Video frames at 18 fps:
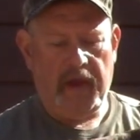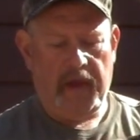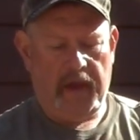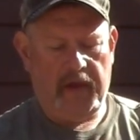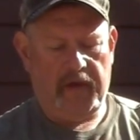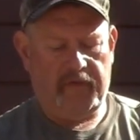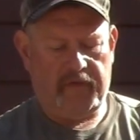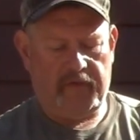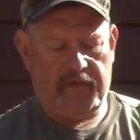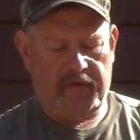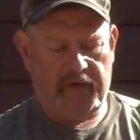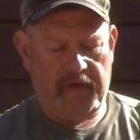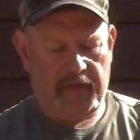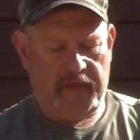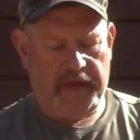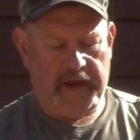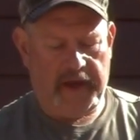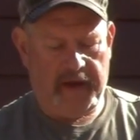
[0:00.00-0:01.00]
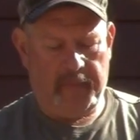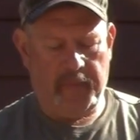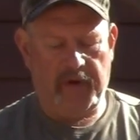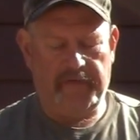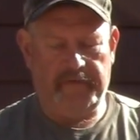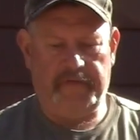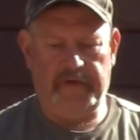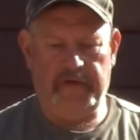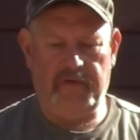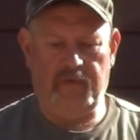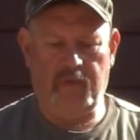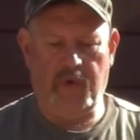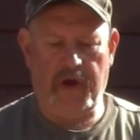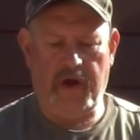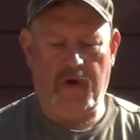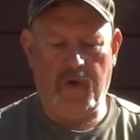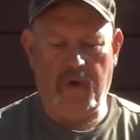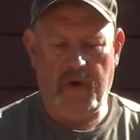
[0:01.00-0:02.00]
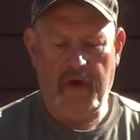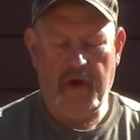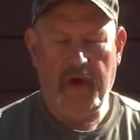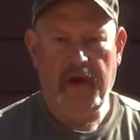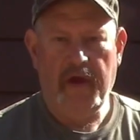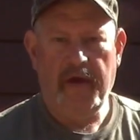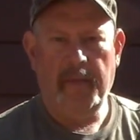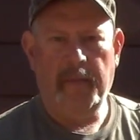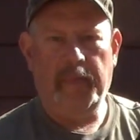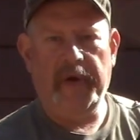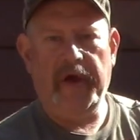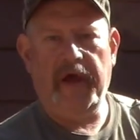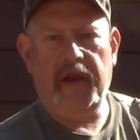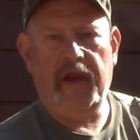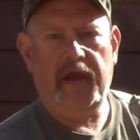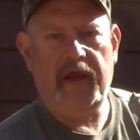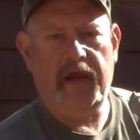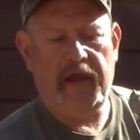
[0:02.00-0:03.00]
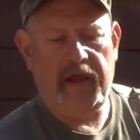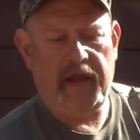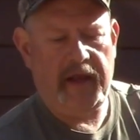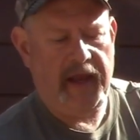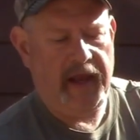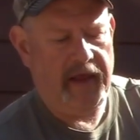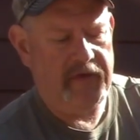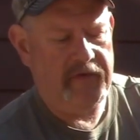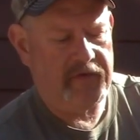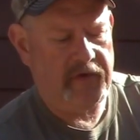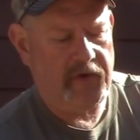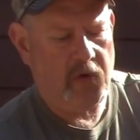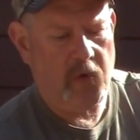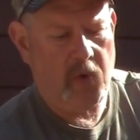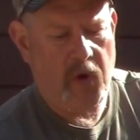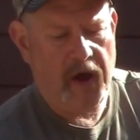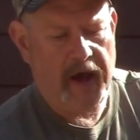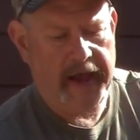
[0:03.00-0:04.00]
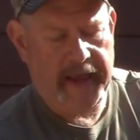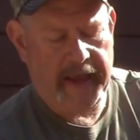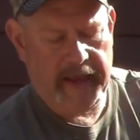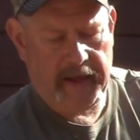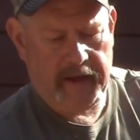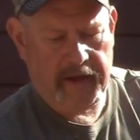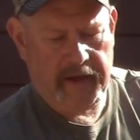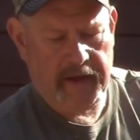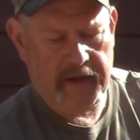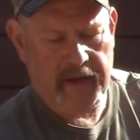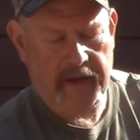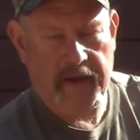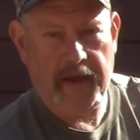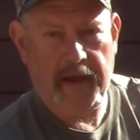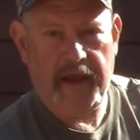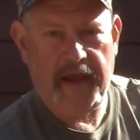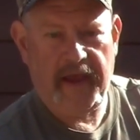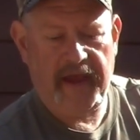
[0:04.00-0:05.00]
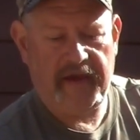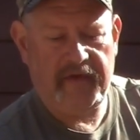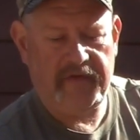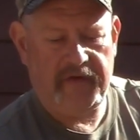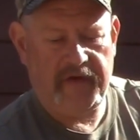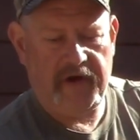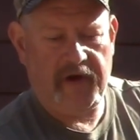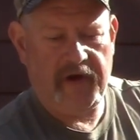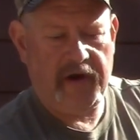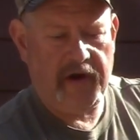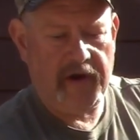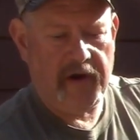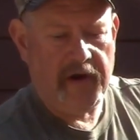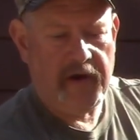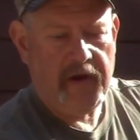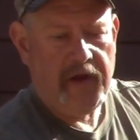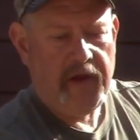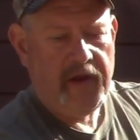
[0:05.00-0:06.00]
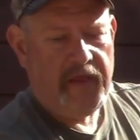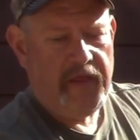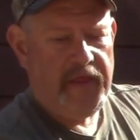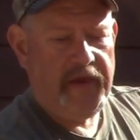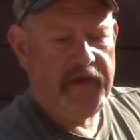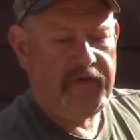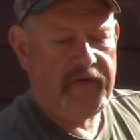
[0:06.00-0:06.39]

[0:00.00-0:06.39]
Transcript: It's a synthetic puffy as well, but it has a quiet exterior. The